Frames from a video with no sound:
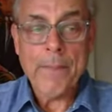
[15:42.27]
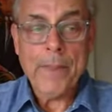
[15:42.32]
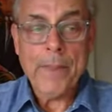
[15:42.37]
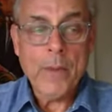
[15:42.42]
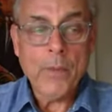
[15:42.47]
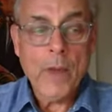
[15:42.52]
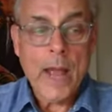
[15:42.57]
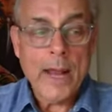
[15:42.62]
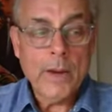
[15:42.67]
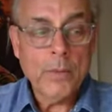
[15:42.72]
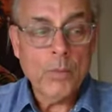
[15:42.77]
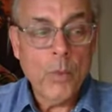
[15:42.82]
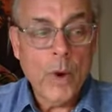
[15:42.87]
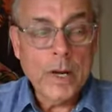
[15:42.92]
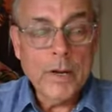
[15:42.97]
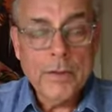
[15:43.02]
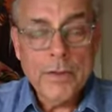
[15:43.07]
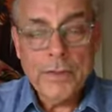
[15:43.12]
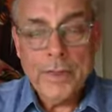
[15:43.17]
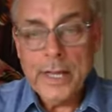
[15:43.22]
And
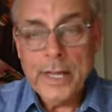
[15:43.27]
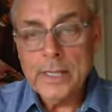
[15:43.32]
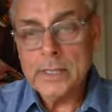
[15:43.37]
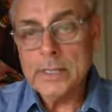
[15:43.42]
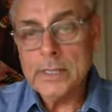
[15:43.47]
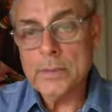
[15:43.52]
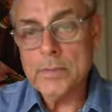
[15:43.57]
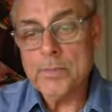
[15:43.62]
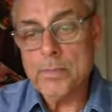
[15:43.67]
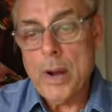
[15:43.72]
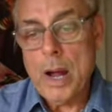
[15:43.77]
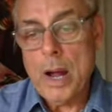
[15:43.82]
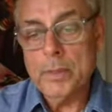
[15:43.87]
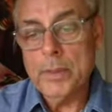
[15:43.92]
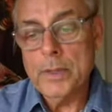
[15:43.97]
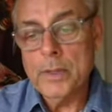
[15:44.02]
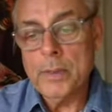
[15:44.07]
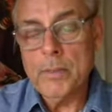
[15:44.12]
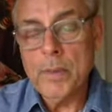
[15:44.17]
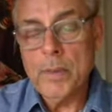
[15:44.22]
one of the things,
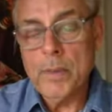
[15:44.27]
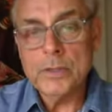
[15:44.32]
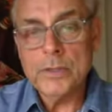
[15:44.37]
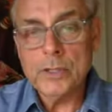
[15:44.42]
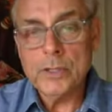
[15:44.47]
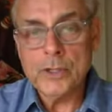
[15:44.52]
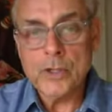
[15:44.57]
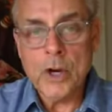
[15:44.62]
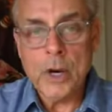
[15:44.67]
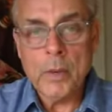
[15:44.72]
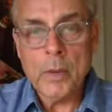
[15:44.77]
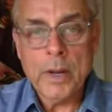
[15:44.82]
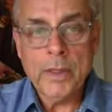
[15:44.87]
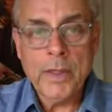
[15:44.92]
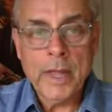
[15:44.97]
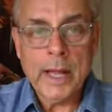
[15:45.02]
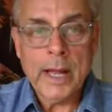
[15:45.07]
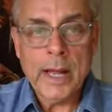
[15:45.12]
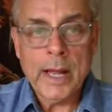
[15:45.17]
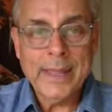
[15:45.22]
probably the most disturbing thing,